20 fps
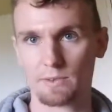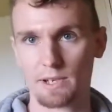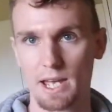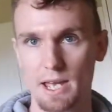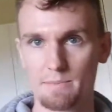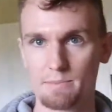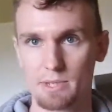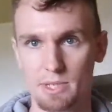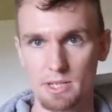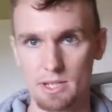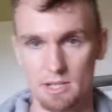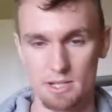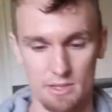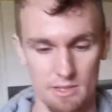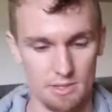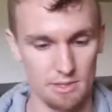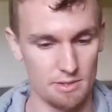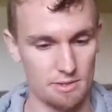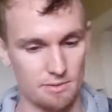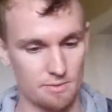of hemp
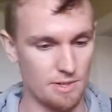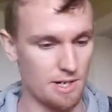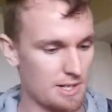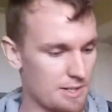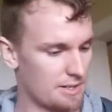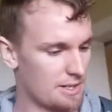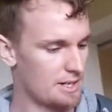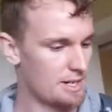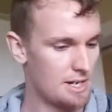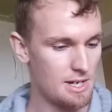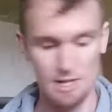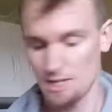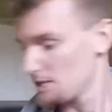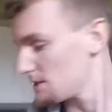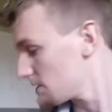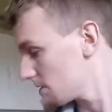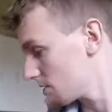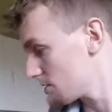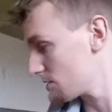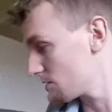seeds, right?
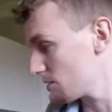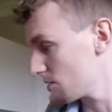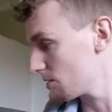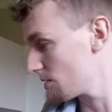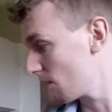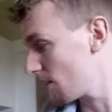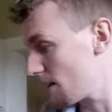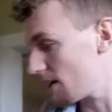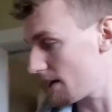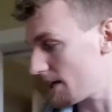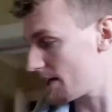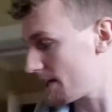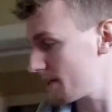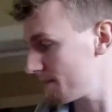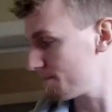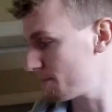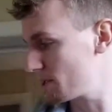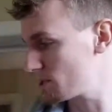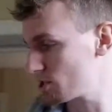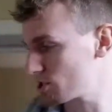So
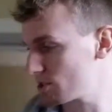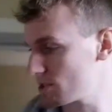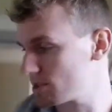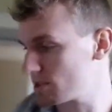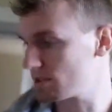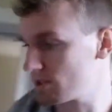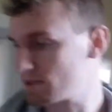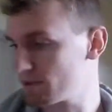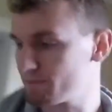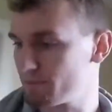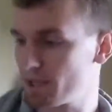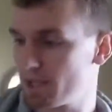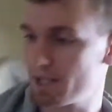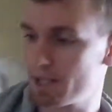I measure on